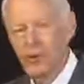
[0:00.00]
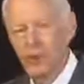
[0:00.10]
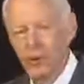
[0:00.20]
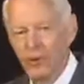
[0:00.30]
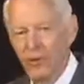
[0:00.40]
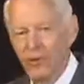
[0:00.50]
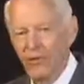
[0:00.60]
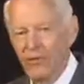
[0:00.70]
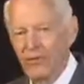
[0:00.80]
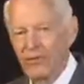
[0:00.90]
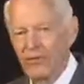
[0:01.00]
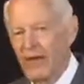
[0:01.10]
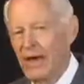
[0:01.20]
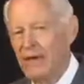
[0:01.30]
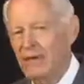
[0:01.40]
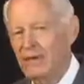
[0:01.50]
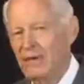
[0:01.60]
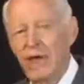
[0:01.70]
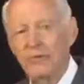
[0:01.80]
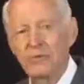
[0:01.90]
people
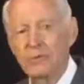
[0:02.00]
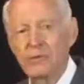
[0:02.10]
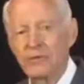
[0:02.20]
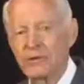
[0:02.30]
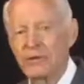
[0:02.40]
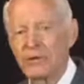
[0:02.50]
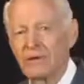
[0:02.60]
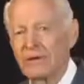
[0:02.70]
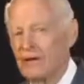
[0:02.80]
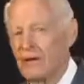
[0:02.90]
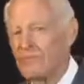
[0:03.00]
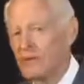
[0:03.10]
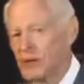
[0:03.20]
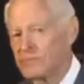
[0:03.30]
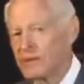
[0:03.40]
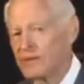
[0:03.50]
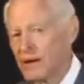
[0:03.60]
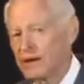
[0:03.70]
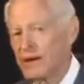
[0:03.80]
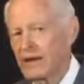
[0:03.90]
that the average person never comes in
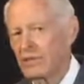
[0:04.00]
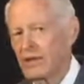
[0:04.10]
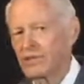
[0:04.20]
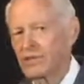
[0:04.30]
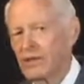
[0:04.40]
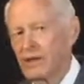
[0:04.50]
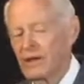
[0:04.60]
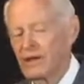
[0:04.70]
contact with.